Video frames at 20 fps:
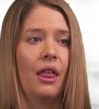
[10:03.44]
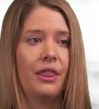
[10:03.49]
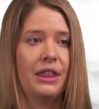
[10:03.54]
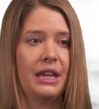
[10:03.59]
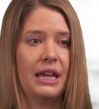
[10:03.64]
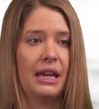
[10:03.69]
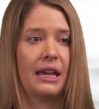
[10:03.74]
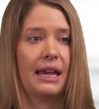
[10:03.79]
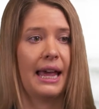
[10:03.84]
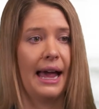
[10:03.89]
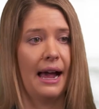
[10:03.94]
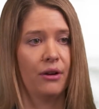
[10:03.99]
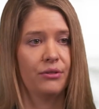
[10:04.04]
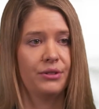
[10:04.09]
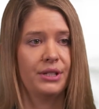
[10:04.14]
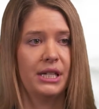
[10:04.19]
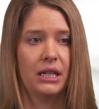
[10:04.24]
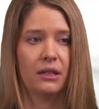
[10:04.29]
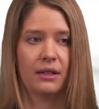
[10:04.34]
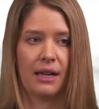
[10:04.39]
the
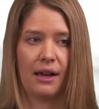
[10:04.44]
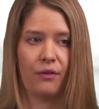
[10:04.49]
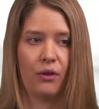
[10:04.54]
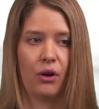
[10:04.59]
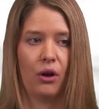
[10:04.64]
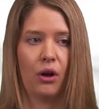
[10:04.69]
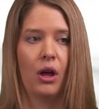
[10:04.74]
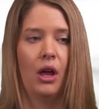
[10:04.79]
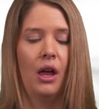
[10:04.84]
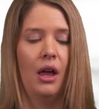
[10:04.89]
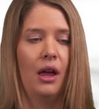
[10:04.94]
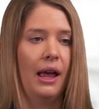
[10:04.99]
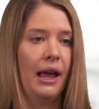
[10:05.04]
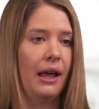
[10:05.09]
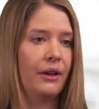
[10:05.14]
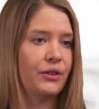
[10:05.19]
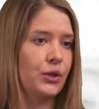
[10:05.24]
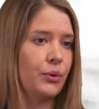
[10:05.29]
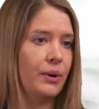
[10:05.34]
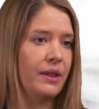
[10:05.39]
county level,
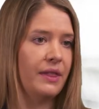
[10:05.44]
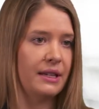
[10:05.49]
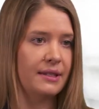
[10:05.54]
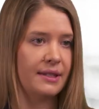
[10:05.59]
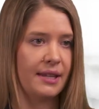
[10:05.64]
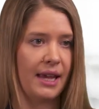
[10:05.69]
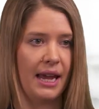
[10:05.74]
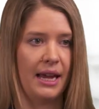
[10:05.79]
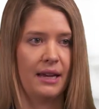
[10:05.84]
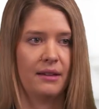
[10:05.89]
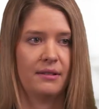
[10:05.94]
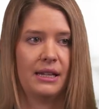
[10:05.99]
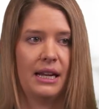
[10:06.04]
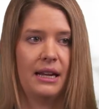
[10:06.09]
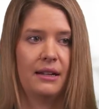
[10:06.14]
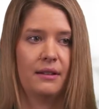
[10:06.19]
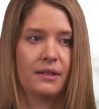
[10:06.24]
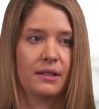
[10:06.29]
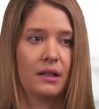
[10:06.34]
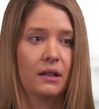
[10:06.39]
so in this case,
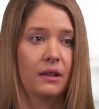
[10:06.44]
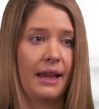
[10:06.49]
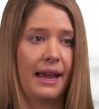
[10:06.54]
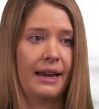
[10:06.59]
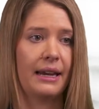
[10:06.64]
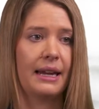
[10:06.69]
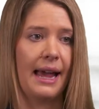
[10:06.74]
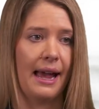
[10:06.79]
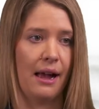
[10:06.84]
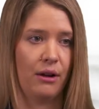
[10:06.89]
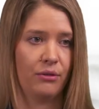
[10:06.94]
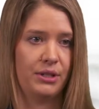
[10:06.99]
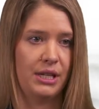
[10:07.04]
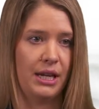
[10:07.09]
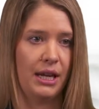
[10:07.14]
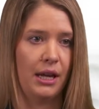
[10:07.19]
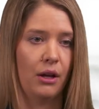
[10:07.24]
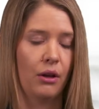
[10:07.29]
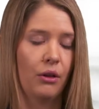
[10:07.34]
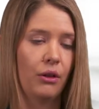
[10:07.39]
it's Glenn
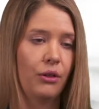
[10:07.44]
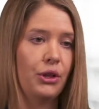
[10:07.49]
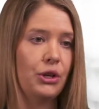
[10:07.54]
County,